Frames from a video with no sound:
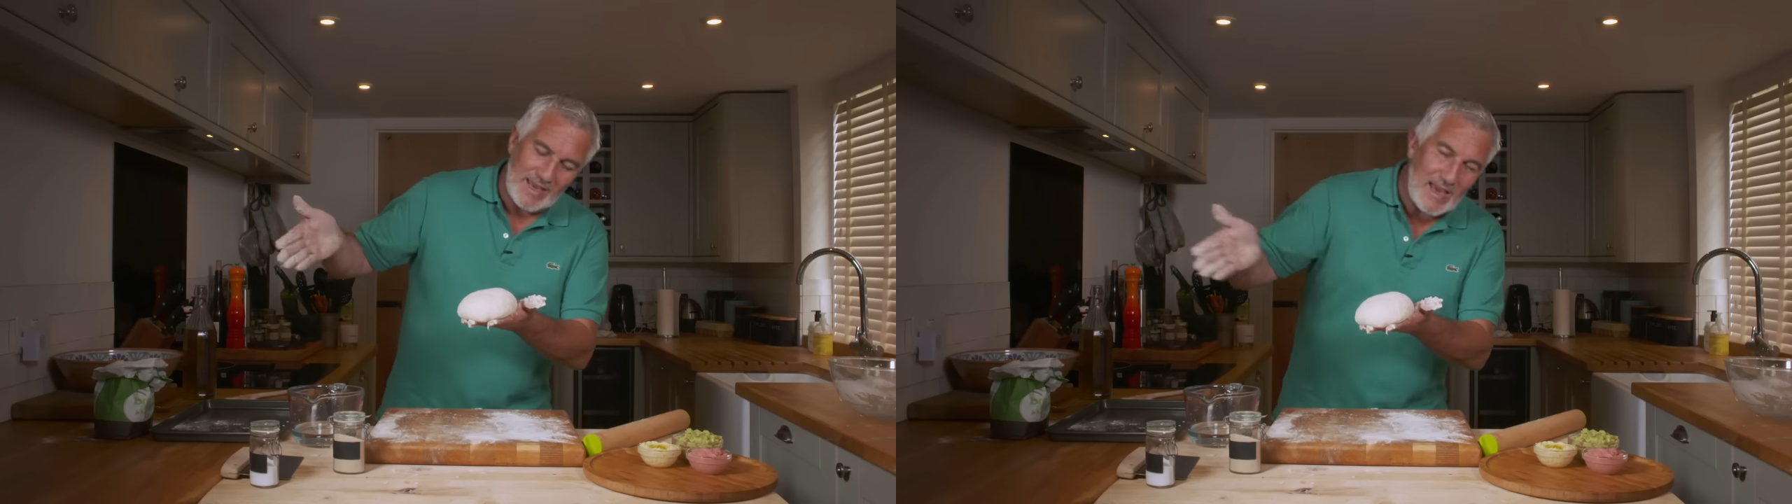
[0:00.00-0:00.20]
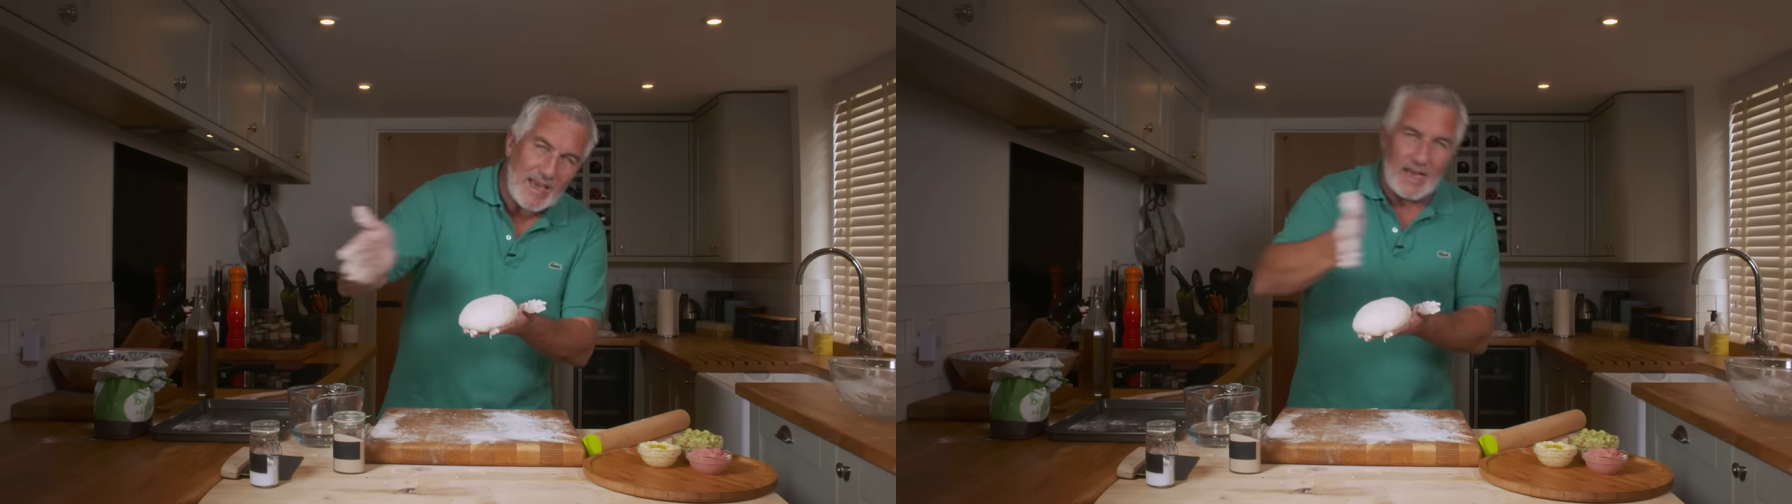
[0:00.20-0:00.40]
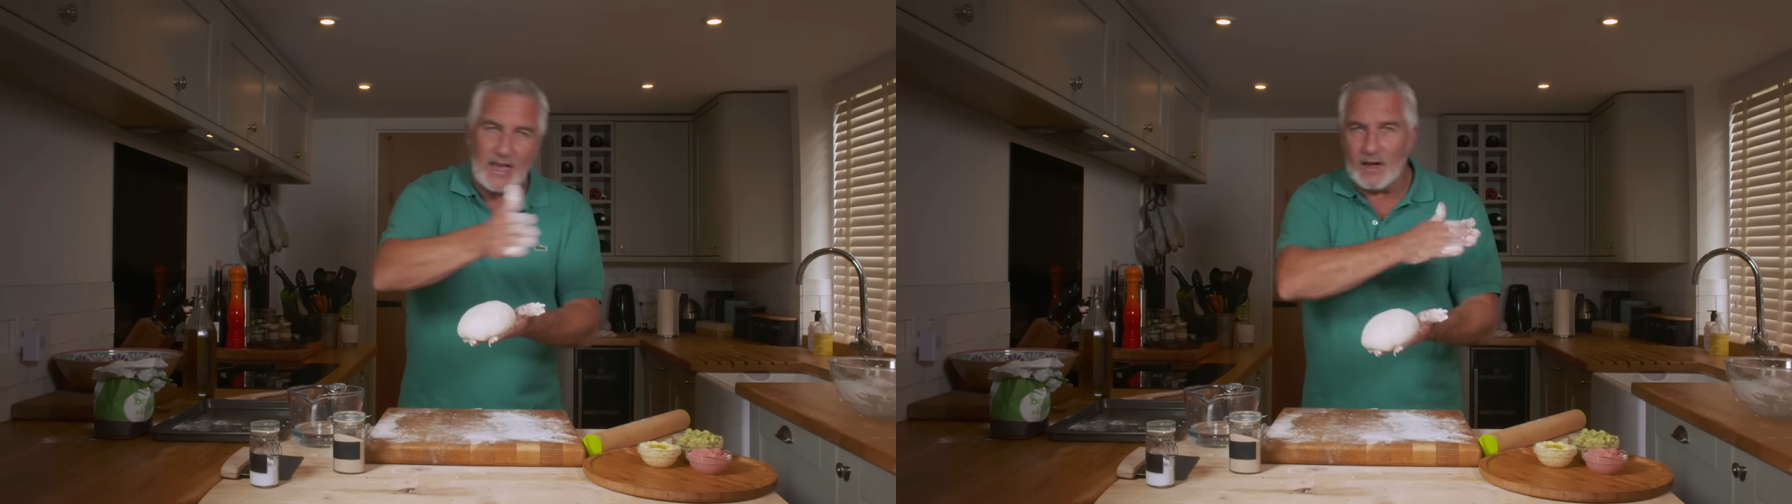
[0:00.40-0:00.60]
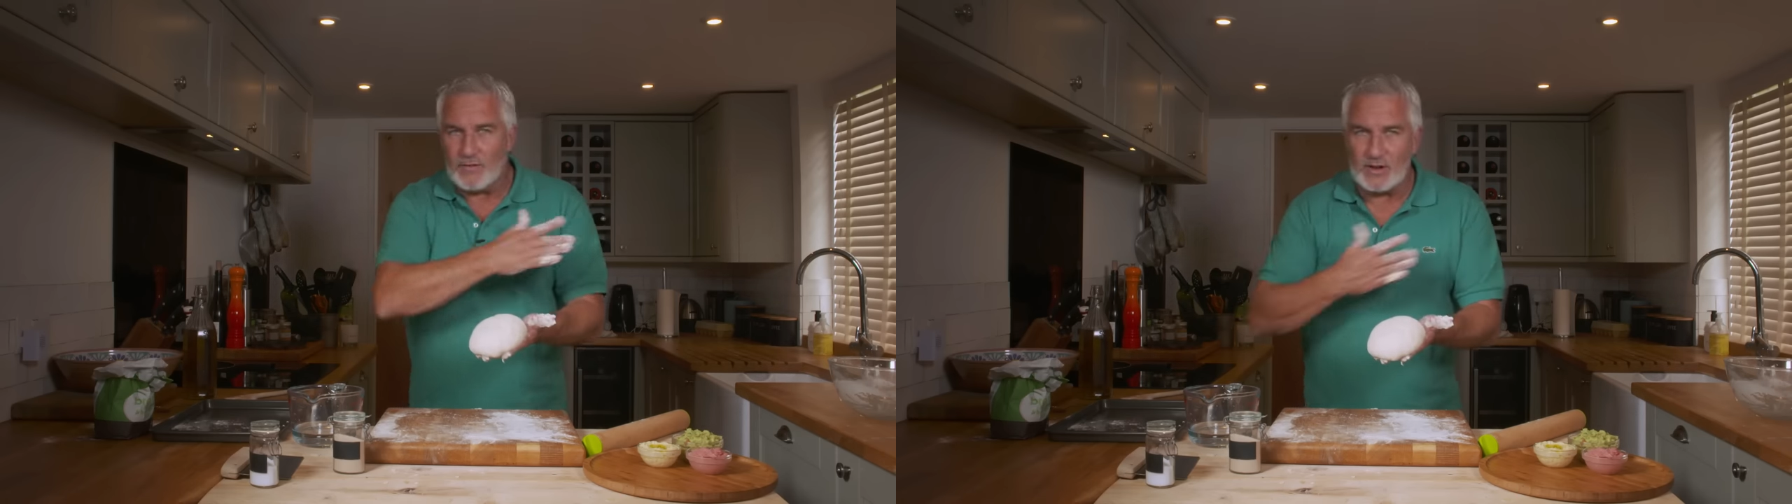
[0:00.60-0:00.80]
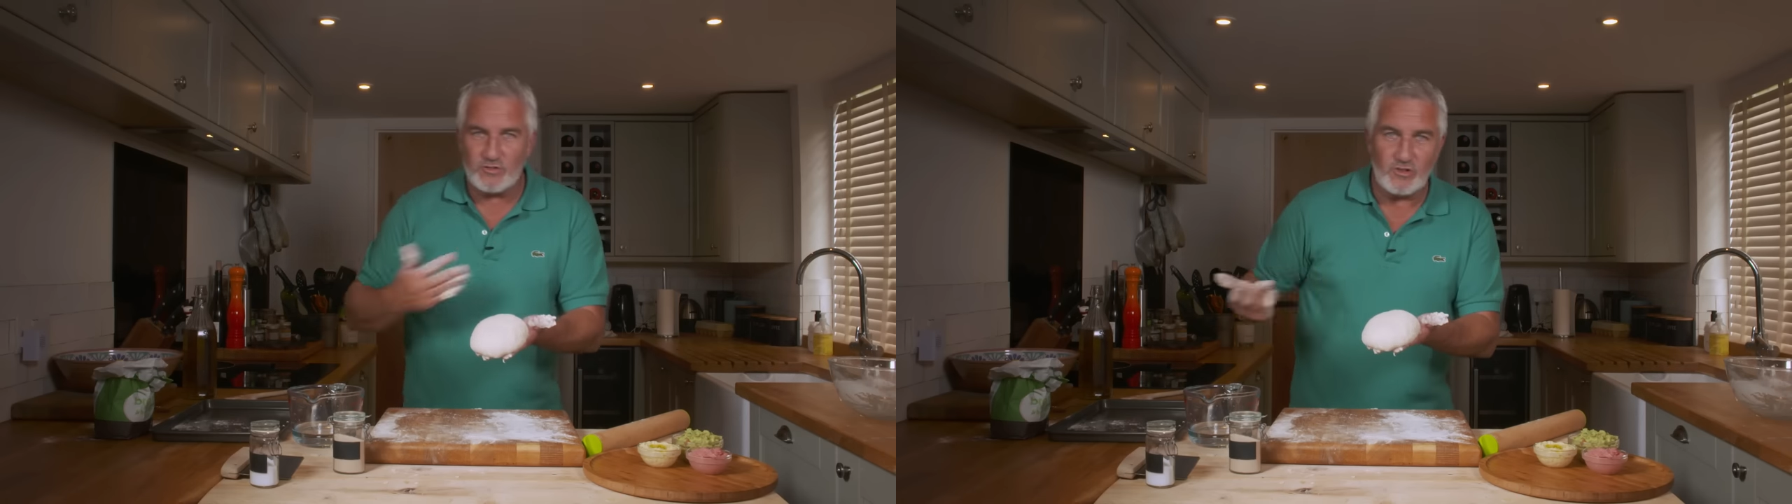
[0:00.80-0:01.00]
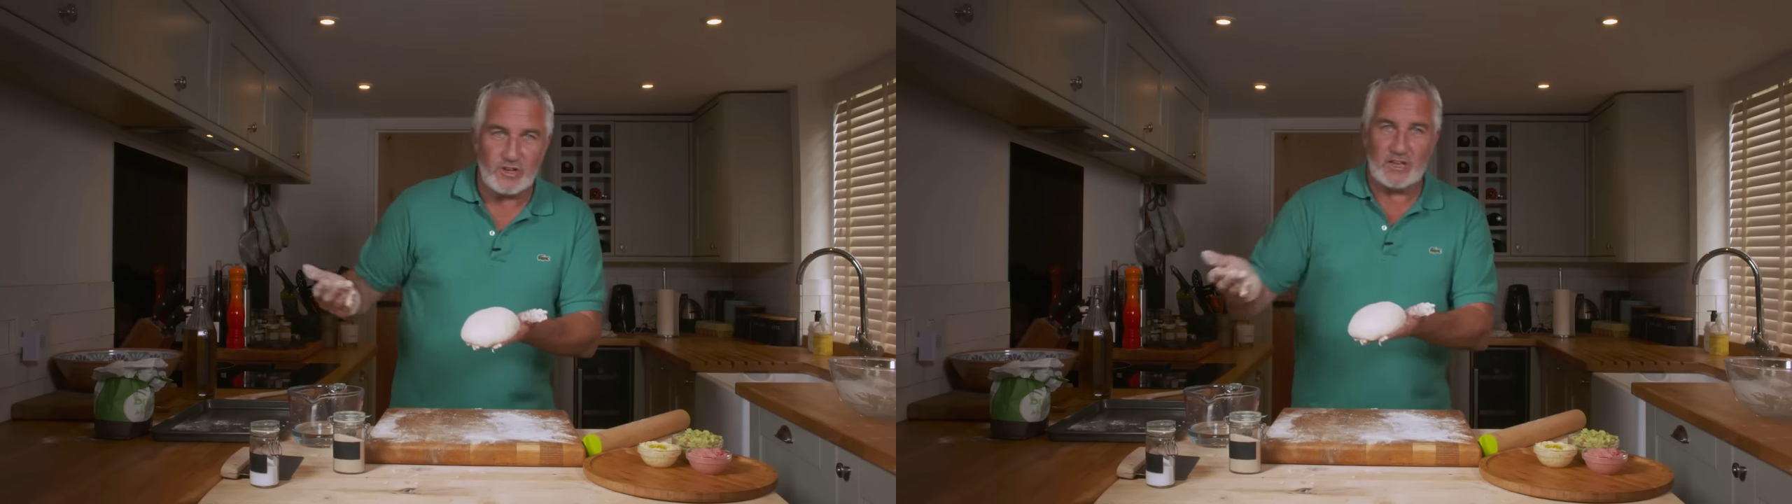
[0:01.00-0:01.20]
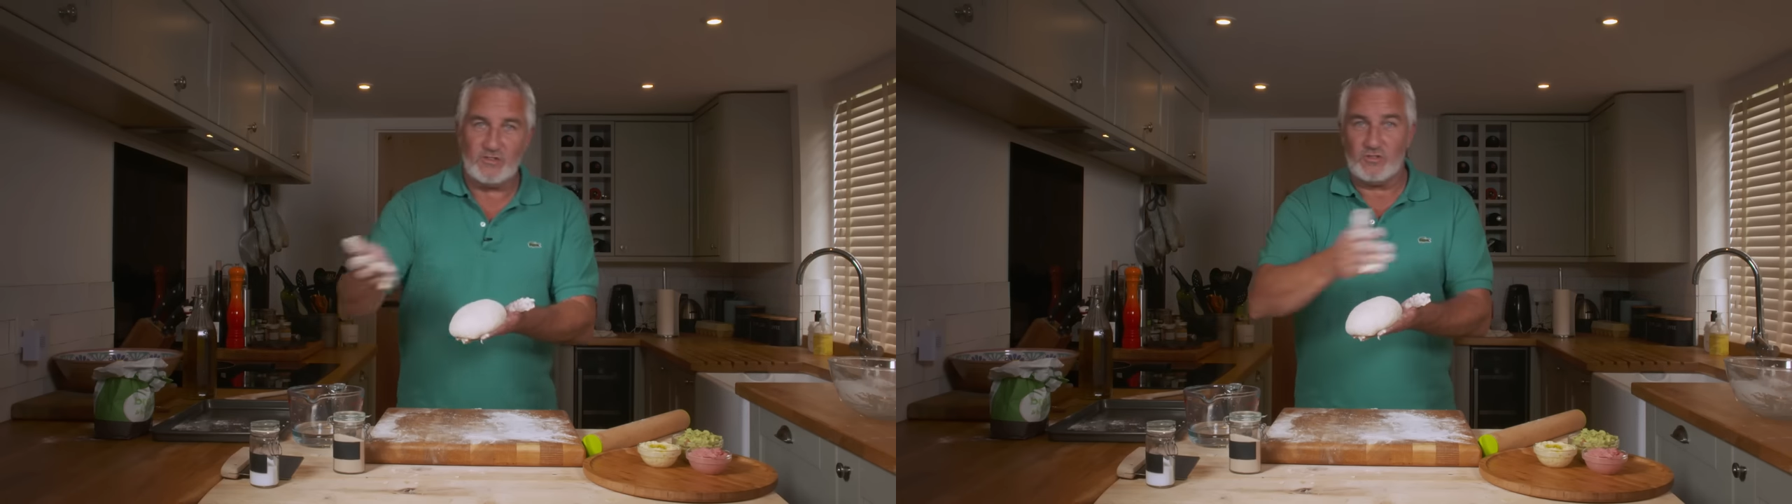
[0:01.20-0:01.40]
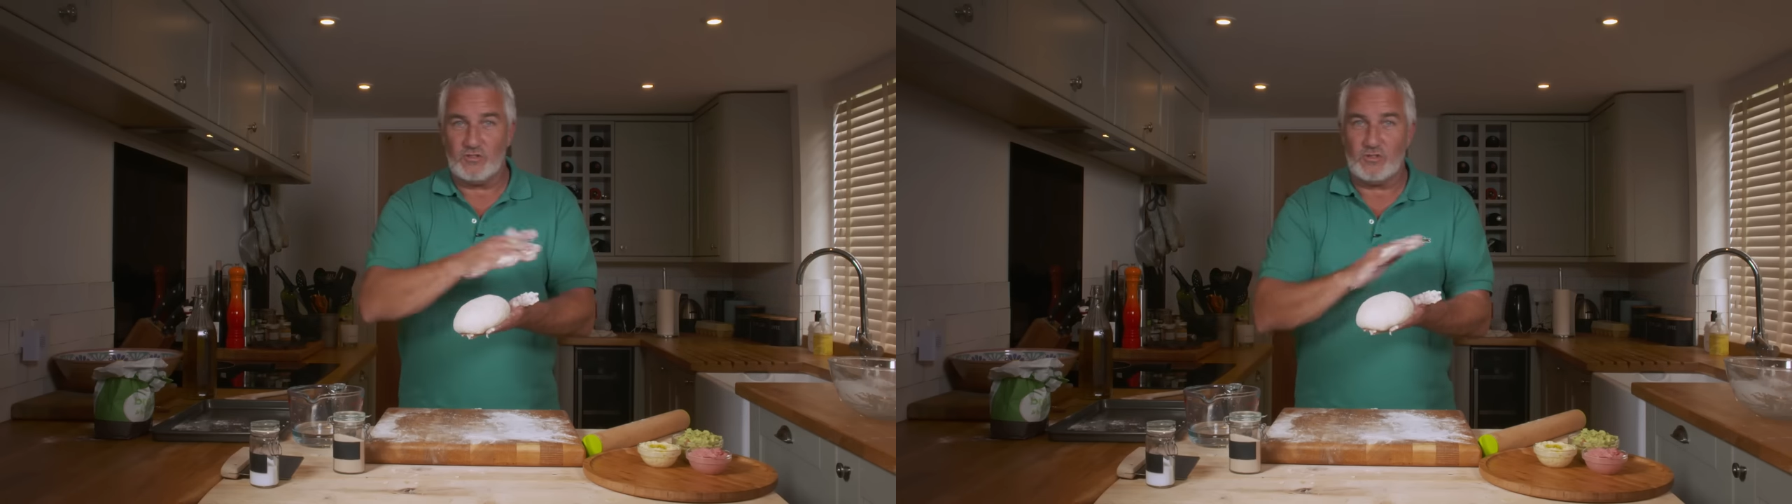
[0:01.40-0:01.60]
air around your
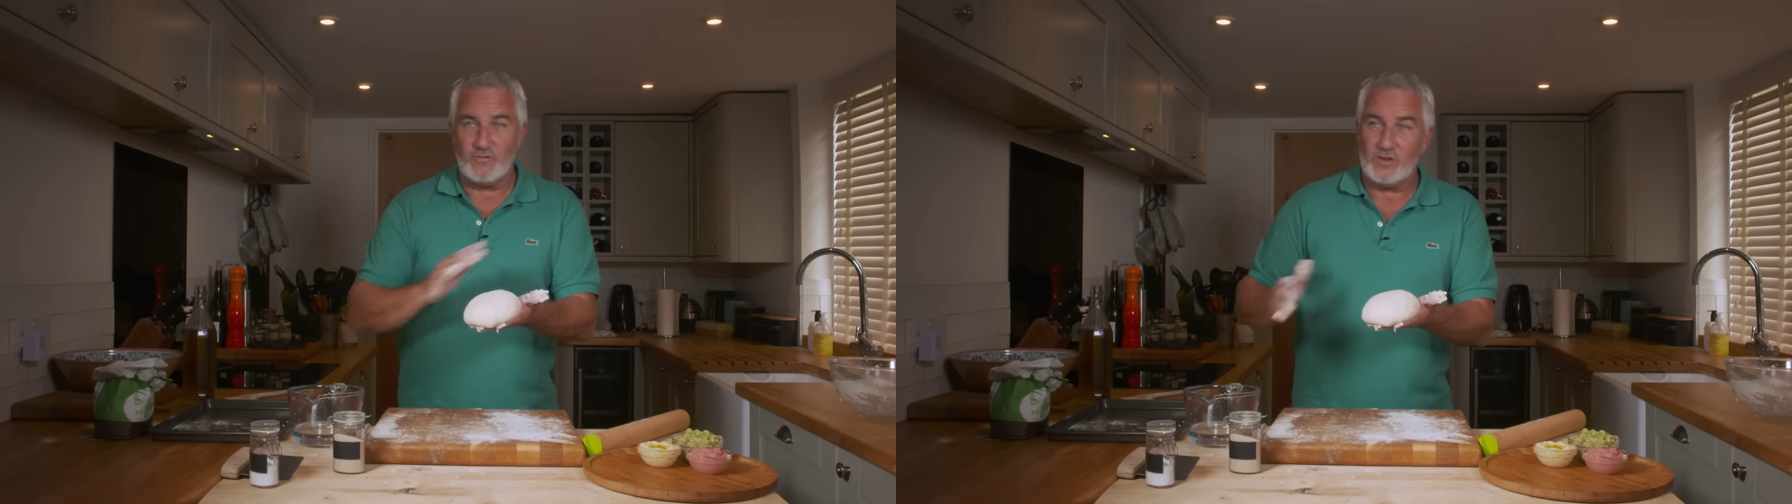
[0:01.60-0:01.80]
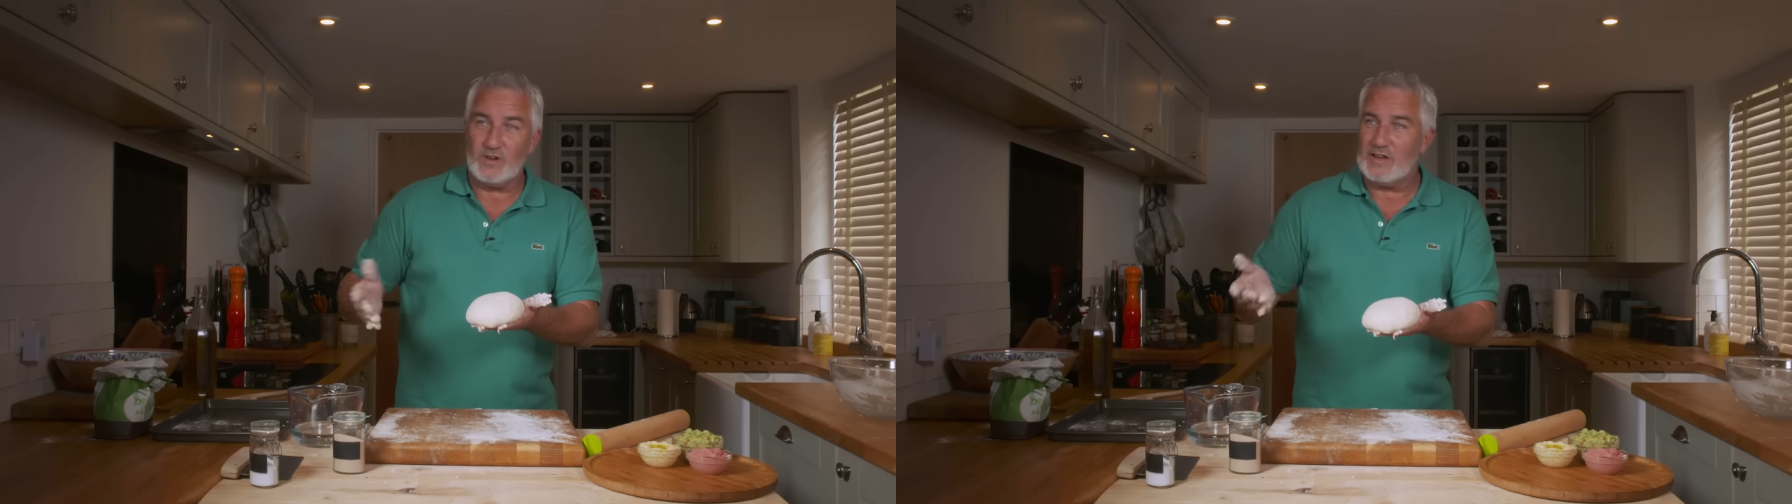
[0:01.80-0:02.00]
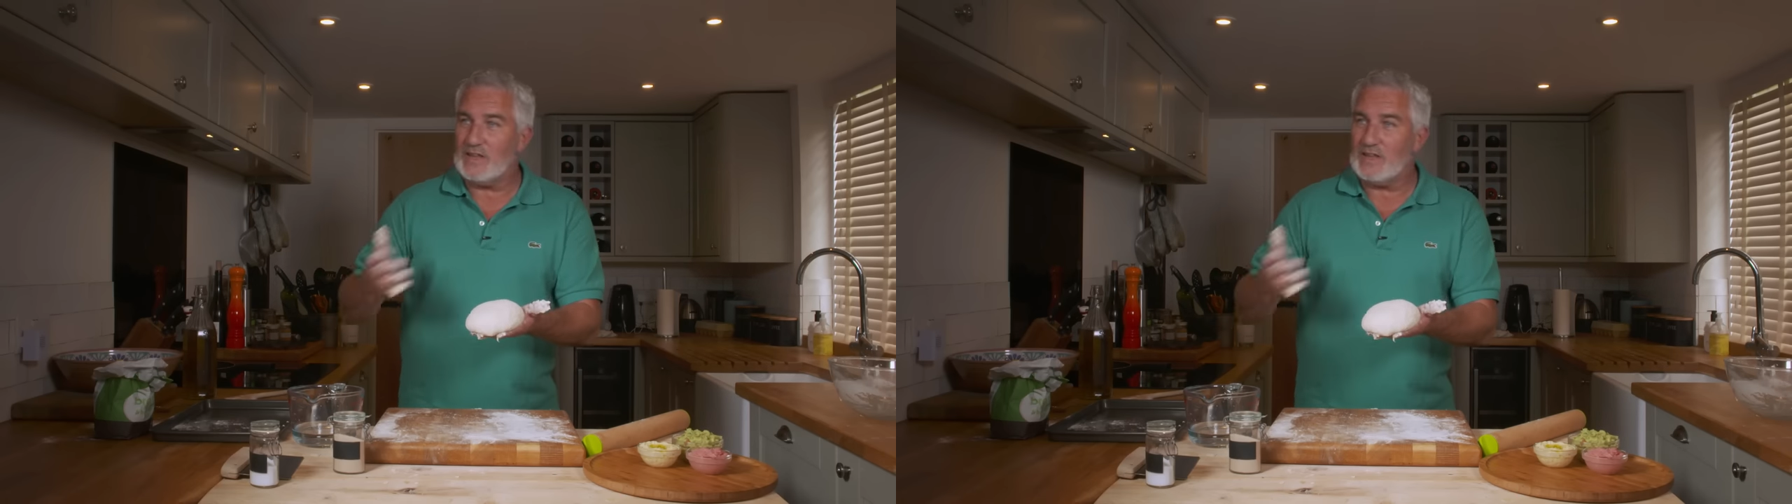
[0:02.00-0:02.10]
kitchen or if you're going to